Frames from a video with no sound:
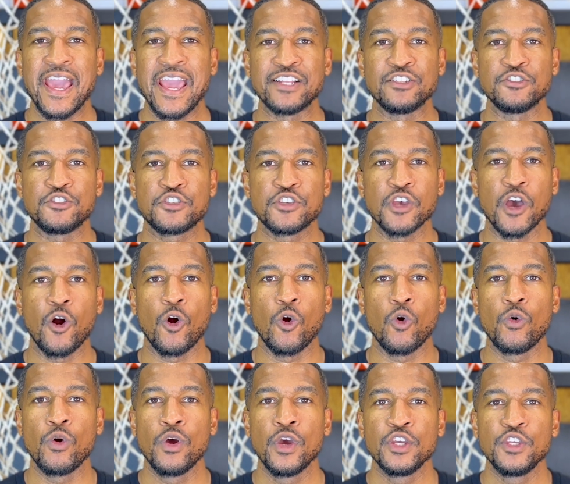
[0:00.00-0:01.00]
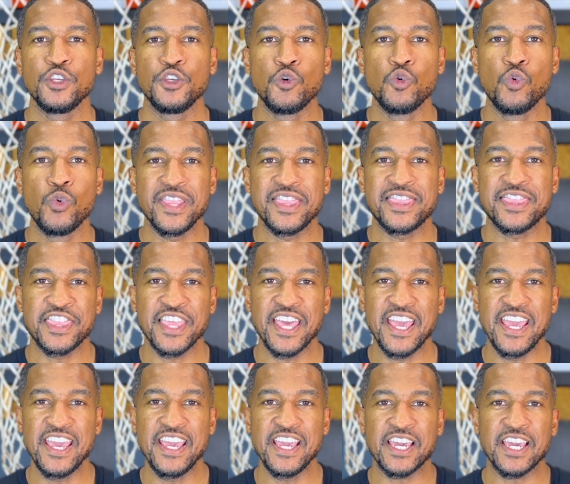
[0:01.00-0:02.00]
And so you would
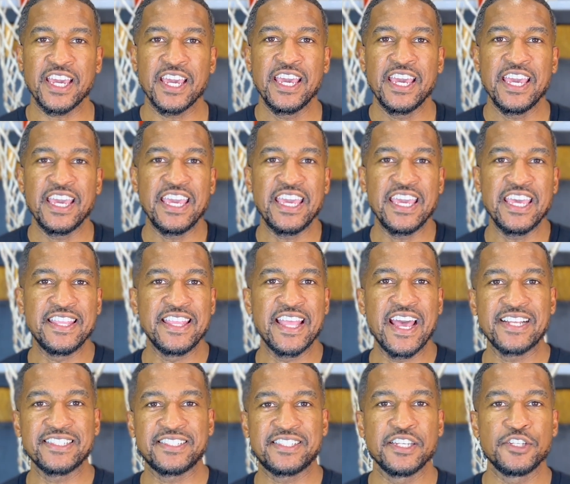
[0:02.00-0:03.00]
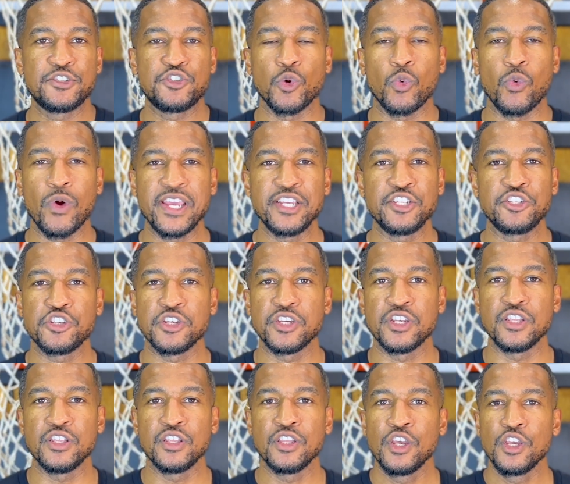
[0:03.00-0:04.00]
think in that
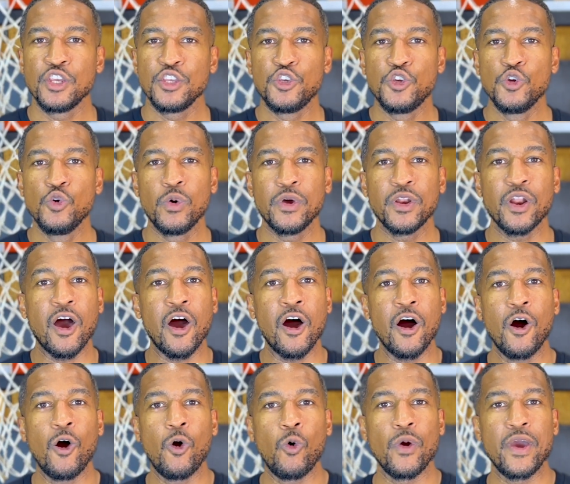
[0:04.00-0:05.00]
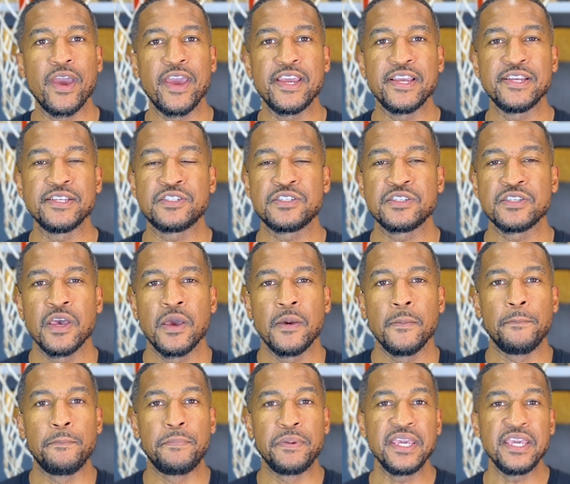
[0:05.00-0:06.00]
situation, you would always
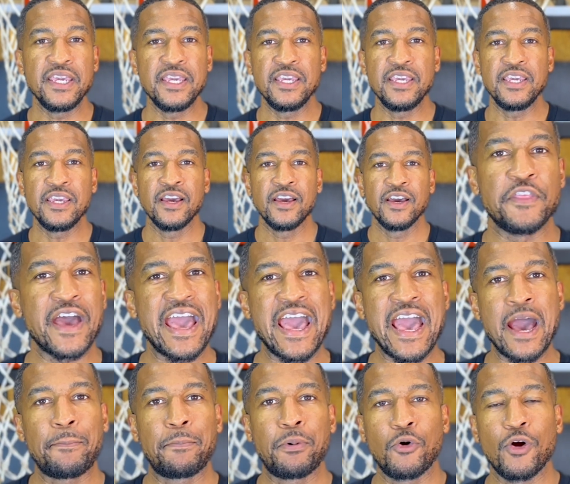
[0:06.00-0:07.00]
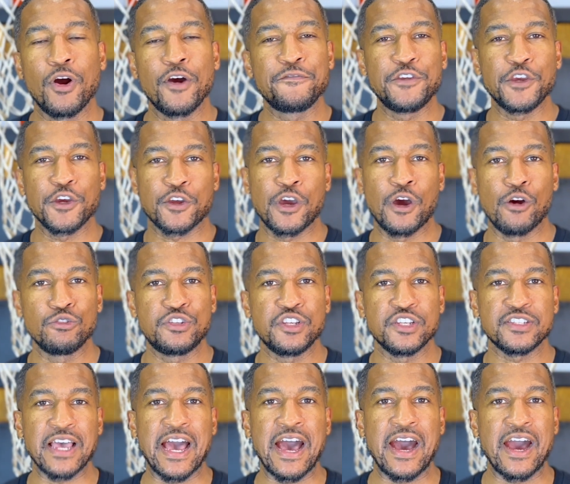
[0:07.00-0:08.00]
be the apple of your
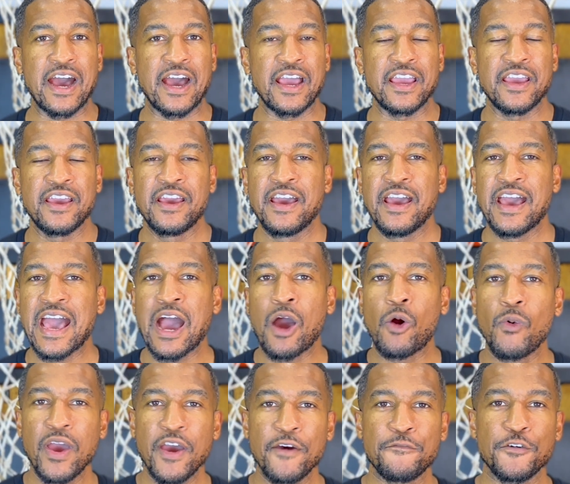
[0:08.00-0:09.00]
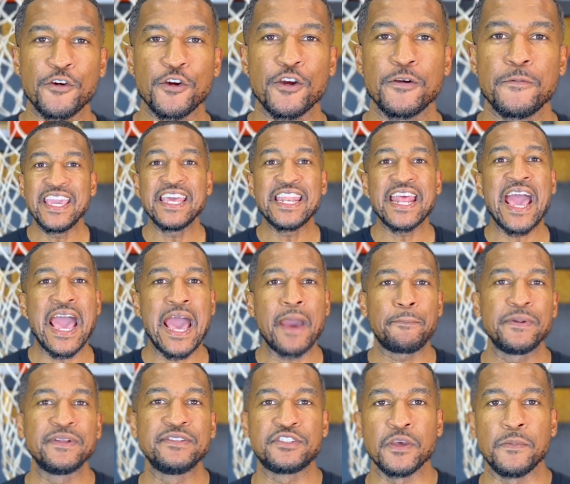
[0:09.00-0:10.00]
coach's eye. However, it
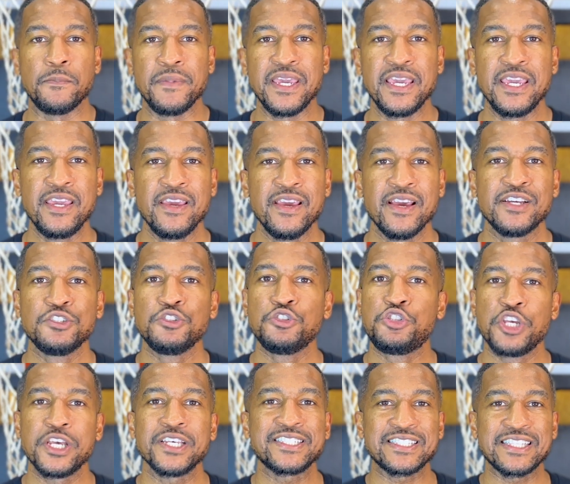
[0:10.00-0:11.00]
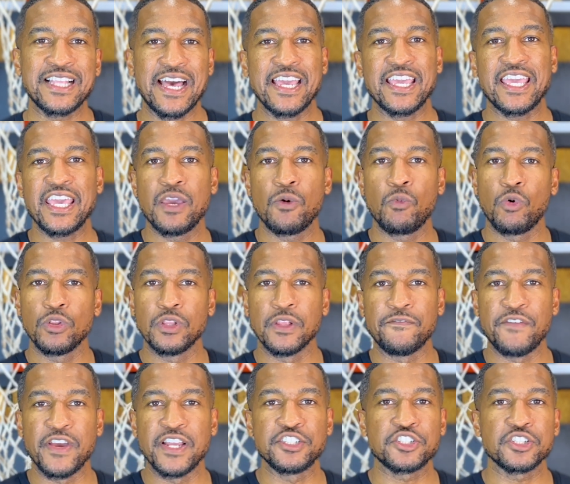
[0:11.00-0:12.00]
happened to me just like it will
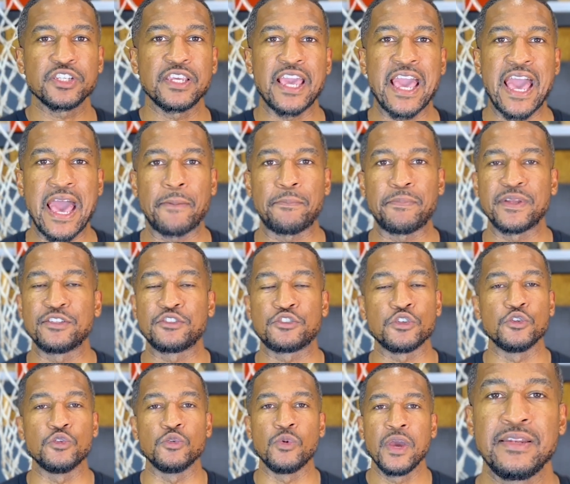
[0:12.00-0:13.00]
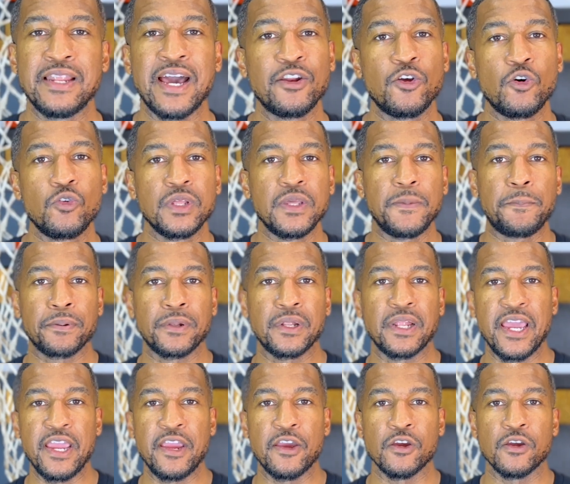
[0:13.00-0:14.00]
eventually happen to not only
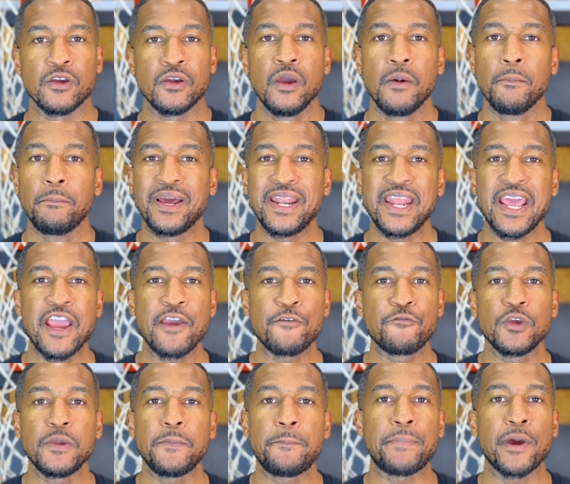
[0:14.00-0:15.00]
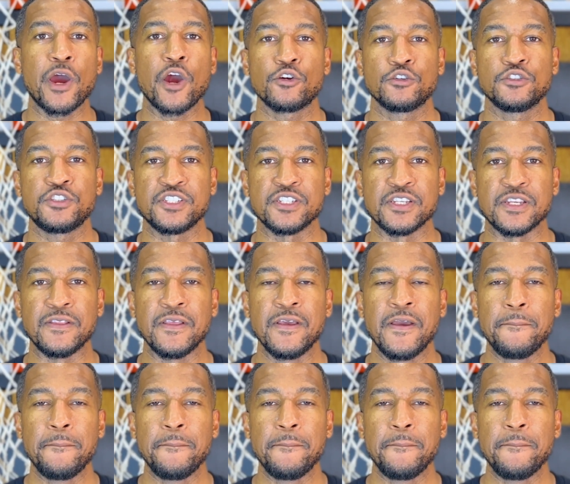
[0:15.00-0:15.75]
player, but every person,